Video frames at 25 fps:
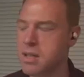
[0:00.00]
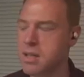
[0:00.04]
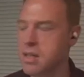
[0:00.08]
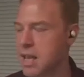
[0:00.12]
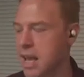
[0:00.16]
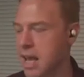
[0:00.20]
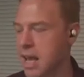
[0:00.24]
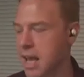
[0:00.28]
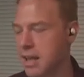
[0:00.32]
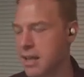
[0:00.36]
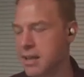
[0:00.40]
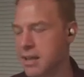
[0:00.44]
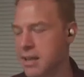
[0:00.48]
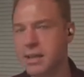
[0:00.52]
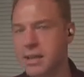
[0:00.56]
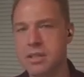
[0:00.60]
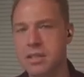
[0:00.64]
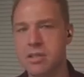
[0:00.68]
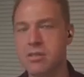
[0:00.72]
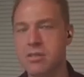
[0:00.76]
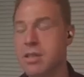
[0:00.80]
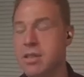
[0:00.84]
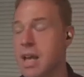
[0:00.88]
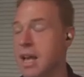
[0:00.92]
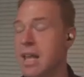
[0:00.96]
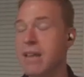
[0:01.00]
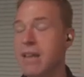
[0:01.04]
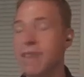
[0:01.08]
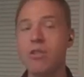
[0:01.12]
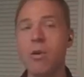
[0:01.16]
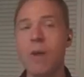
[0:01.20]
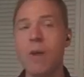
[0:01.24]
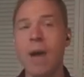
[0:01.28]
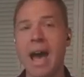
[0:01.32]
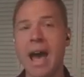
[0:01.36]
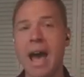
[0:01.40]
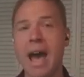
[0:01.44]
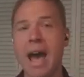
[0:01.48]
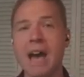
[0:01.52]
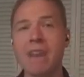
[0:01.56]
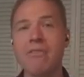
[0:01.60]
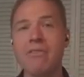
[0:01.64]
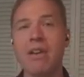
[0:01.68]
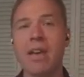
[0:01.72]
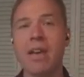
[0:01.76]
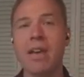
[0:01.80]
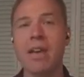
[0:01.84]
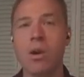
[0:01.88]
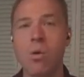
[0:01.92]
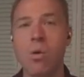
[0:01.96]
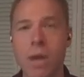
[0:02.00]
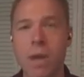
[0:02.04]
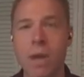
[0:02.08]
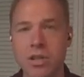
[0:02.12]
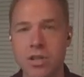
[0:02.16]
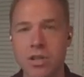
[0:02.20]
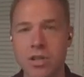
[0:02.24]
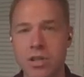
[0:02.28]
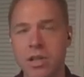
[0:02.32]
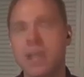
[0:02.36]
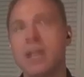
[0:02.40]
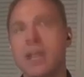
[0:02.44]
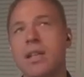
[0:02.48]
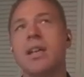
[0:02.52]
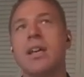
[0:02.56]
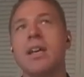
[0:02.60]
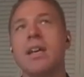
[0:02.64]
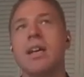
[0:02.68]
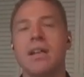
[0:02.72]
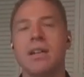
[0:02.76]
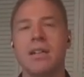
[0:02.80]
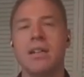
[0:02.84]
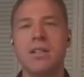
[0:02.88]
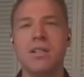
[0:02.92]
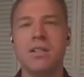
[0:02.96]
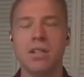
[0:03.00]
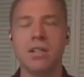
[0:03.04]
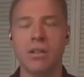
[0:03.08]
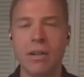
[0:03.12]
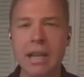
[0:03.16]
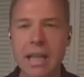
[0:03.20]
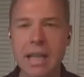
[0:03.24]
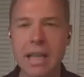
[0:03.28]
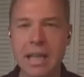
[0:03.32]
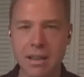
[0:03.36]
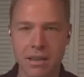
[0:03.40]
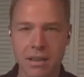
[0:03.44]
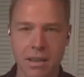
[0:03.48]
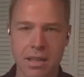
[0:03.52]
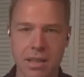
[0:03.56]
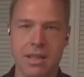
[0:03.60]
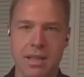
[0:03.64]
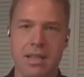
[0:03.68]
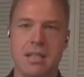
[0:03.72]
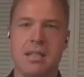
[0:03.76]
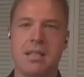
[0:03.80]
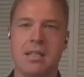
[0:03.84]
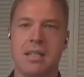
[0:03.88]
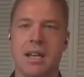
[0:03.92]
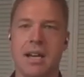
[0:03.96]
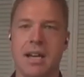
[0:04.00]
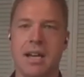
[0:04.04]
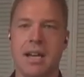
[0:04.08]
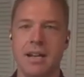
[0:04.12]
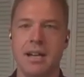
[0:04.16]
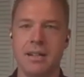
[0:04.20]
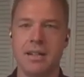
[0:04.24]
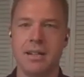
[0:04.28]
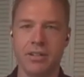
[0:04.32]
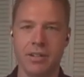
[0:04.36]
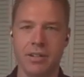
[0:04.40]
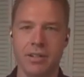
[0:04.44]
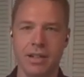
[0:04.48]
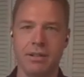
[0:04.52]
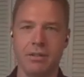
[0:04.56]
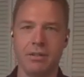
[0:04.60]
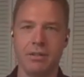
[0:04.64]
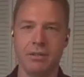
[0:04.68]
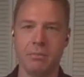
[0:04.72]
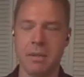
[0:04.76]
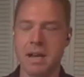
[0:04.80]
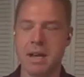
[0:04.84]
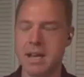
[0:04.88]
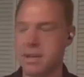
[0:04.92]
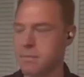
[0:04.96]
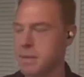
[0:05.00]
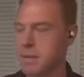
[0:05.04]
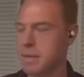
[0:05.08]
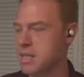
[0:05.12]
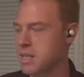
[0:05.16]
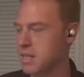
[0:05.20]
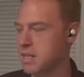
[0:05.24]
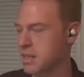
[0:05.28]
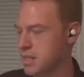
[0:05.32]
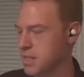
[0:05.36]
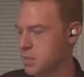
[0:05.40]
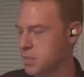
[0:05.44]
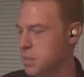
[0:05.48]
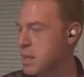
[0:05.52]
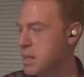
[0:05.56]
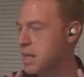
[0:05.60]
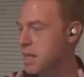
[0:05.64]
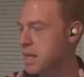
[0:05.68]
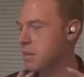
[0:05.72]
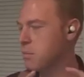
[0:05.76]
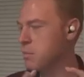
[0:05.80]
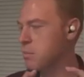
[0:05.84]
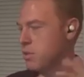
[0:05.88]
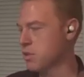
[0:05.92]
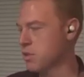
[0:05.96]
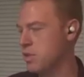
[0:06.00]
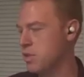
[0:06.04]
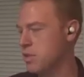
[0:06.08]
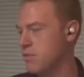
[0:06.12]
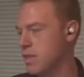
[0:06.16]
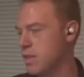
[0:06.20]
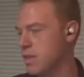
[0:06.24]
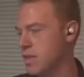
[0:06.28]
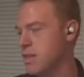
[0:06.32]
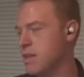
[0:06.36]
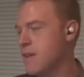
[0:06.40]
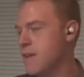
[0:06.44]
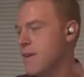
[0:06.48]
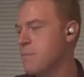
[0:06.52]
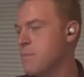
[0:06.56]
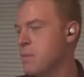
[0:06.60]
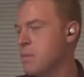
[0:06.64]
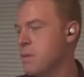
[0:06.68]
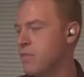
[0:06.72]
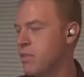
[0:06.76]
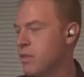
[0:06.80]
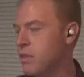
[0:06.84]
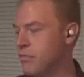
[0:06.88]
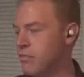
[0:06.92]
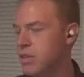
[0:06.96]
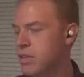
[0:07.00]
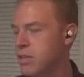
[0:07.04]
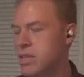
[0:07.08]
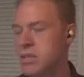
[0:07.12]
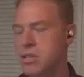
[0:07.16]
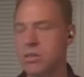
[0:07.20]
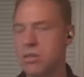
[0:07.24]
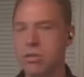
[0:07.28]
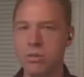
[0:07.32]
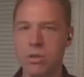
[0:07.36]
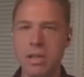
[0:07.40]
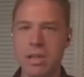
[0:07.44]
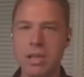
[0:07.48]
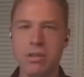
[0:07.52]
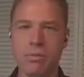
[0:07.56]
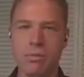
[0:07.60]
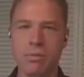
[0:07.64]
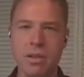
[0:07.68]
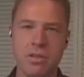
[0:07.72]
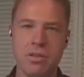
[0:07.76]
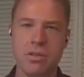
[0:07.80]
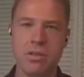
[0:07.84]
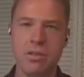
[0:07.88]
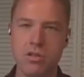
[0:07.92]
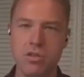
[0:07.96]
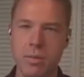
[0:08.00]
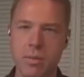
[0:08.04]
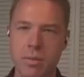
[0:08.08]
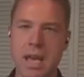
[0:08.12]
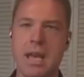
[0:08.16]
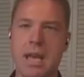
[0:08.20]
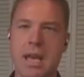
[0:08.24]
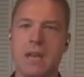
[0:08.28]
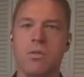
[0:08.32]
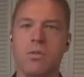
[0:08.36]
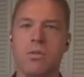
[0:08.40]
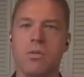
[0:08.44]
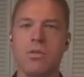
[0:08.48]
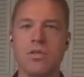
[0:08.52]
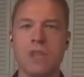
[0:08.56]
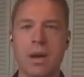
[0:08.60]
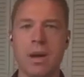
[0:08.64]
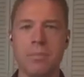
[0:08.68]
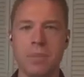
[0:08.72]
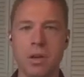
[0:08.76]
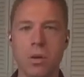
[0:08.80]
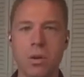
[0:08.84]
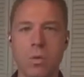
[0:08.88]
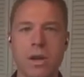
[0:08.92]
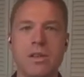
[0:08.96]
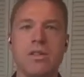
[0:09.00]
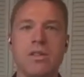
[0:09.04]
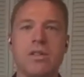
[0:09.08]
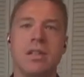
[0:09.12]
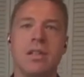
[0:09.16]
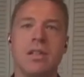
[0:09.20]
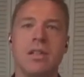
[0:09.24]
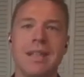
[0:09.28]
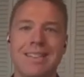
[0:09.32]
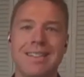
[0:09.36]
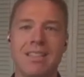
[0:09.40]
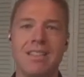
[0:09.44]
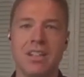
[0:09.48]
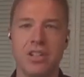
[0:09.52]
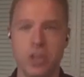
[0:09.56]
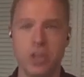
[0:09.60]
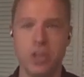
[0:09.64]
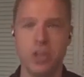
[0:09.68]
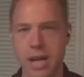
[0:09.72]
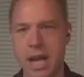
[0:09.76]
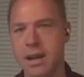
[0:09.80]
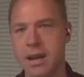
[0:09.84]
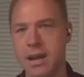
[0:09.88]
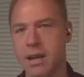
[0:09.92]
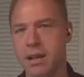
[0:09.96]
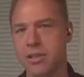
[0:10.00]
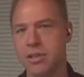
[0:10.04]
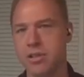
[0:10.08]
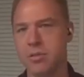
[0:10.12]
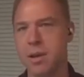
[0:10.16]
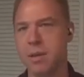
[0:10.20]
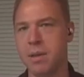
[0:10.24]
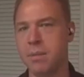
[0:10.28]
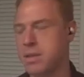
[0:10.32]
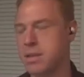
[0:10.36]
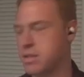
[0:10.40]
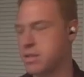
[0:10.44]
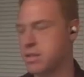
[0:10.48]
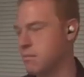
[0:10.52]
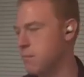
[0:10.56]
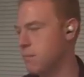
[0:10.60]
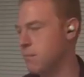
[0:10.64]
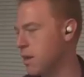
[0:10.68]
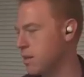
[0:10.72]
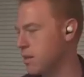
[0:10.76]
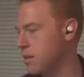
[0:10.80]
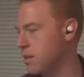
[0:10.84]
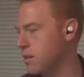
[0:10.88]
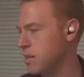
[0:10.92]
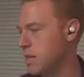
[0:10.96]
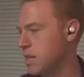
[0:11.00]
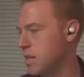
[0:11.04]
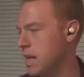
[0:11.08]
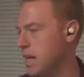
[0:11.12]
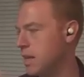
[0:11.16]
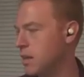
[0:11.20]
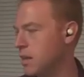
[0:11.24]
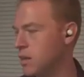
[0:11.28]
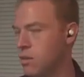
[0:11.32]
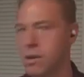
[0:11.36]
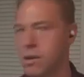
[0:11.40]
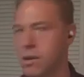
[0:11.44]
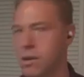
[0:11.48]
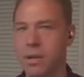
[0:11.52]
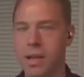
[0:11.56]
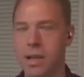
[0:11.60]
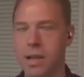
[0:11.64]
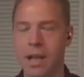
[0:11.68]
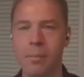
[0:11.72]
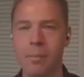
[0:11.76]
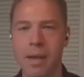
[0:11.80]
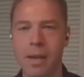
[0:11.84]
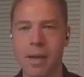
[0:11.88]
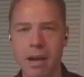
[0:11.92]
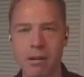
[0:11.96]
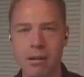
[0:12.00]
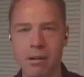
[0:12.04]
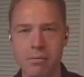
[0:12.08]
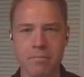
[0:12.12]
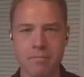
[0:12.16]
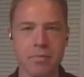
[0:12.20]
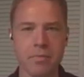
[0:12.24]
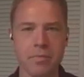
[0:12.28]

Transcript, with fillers: the end, let's do that. If you have a question during this, uh, during my, my the speaking portion of this, feel free to either raise your Zoom hand or drop the question in the chat. I'll do my best to monitor that and Laura will help me out.